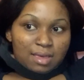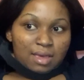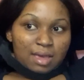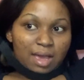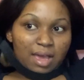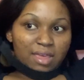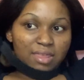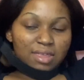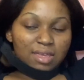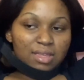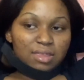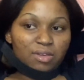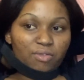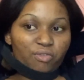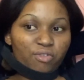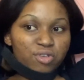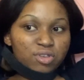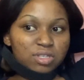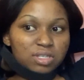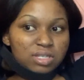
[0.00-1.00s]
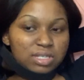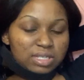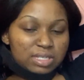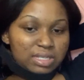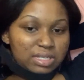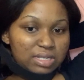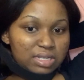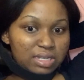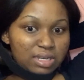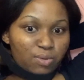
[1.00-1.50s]
I think the first
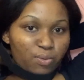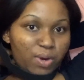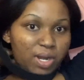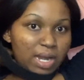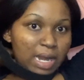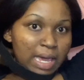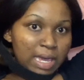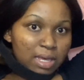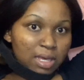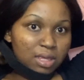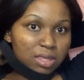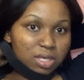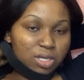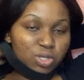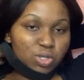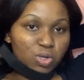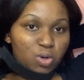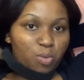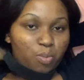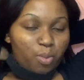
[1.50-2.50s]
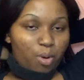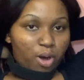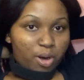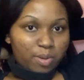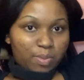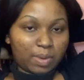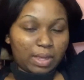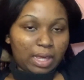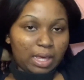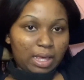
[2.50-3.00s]
scene when like they show
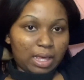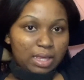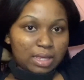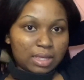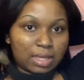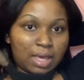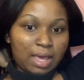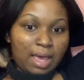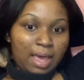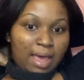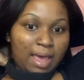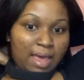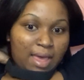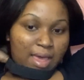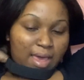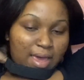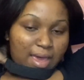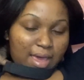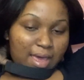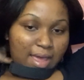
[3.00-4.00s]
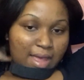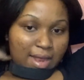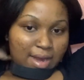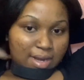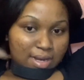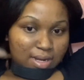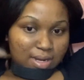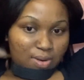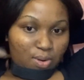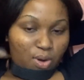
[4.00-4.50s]
Barbie
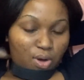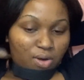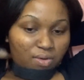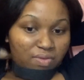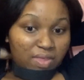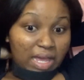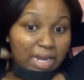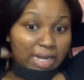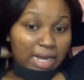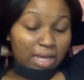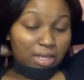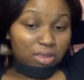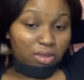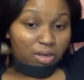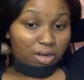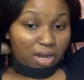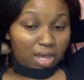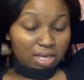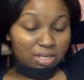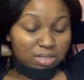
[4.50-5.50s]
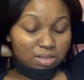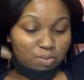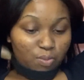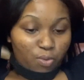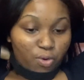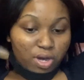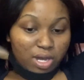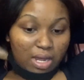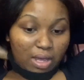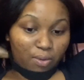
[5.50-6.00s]
and all of that, like the next
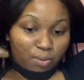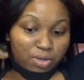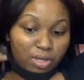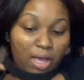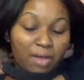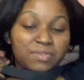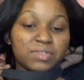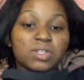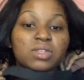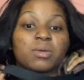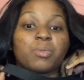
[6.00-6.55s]
morning after the